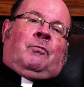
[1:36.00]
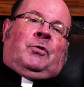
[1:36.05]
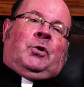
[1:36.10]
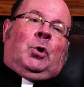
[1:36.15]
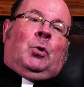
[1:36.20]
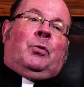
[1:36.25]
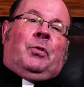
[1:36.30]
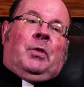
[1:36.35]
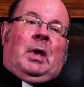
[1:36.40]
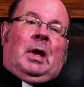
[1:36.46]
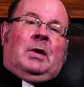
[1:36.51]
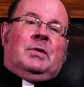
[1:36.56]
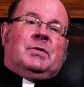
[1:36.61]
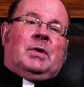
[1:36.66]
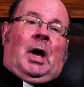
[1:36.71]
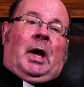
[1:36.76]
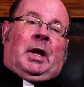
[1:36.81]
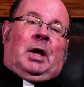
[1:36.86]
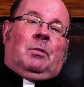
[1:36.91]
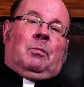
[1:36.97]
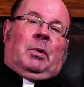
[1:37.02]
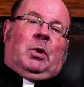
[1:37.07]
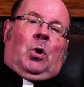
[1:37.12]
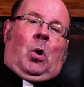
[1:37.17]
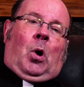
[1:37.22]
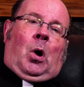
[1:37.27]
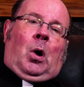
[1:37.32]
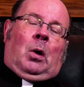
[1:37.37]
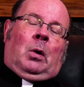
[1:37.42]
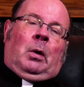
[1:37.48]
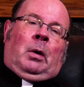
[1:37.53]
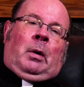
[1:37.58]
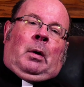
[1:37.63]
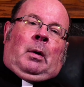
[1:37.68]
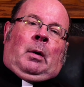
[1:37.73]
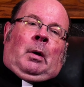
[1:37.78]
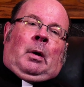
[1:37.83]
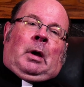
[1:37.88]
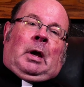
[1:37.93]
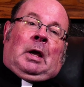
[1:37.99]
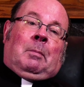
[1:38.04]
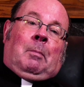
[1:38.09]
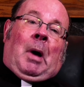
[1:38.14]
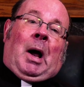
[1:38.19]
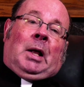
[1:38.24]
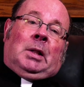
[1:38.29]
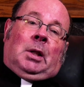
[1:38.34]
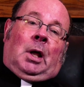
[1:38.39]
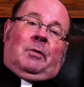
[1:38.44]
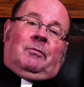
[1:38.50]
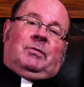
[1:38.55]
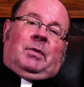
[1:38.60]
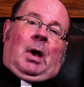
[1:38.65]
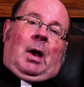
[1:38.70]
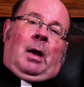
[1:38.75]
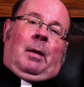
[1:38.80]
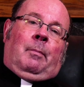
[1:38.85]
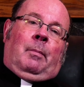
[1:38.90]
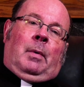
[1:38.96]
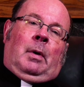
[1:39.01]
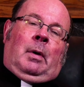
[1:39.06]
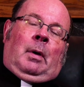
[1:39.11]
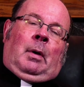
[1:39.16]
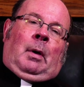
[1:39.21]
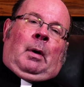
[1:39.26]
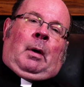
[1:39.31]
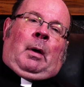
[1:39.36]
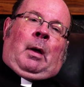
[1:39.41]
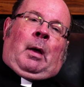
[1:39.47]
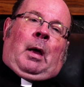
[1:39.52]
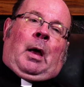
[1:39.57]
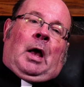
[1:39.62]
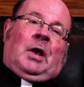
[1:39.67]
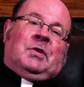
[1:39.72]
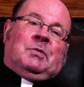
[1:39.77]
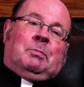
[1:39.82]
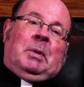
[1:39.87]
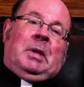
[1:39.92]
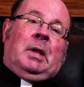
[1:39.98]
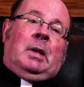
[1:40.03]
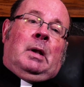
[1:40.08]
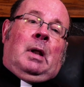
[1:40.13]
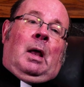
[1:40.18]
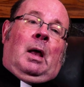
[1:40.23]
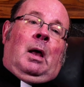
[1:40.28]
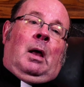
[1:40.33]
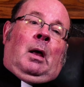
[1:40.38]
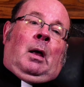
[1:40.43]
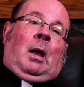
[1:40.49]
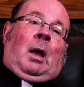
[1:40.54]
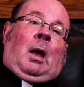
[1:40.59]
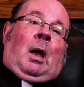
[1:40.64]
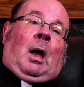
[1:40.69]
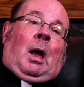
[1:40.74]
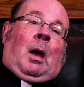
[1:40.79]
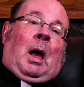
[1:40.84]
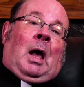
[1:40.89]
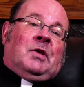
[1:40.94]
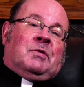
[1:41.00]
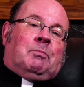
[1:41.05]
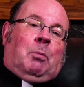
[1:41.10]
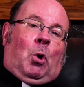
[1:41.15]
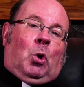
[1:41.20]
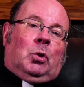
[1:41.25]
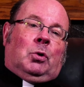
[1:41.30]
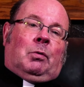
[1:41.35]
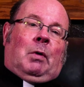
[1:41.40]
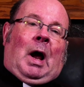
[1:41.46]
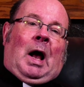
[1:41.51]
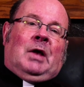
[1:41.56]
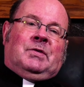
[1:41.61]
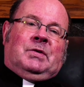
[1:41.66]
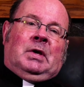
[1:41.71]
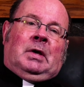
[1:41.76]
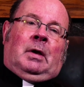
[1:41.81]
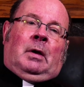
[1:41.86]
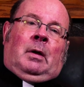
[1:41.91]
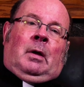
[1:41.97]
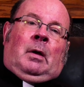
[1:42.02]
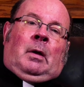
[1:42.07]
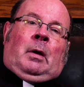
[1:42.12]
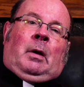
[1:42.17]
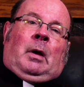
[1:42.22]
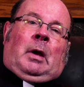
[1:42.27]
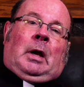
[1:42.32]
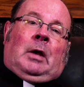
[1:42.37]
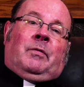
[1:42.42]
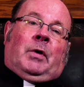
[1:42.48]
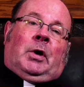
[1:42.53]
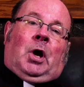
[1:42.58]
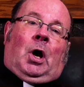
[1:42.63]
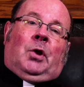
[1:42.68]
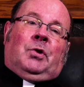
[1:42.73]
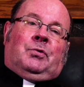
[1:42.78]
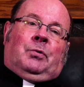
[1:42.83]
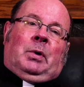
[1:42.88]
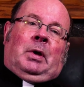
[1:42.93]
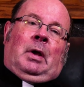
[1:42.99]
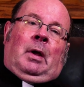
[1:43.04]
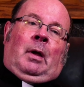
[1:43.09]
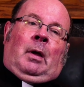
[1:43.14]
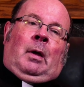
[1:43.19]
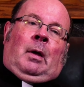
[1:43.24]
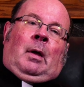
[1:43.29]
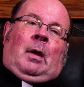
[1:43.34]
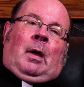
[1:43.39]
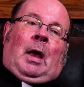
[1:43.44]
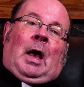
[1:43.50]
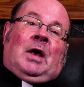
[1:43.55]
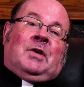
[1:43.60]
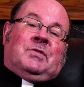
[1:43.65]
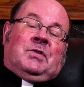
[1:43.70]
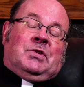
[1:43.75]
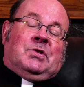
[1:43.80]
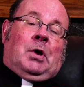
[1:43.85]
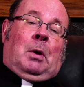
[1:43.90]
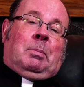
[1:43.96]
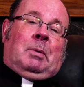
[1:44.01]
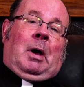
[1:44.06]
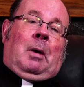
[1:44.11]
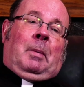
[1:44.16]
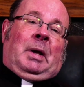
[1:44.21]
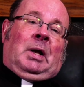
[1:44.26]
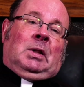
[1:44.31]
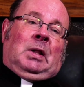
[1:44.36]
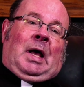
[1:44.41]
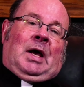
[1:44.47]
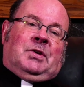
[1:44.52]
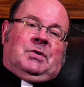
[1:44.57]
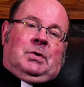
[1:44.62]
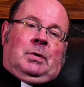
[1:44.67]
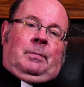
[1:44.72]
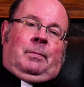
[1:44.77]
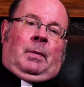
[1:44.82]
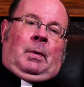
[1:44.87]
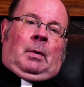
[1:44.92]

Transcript: few things I can recall in my lifetime has been as polarizing in the country as this upcoming election.